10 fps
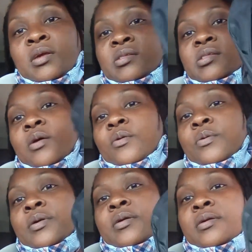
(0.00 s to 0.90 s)

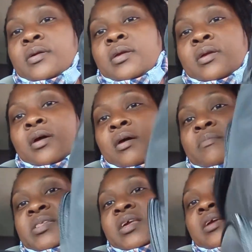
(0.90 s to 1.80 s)
So it
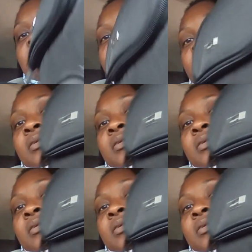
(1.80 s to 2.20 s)
comes in a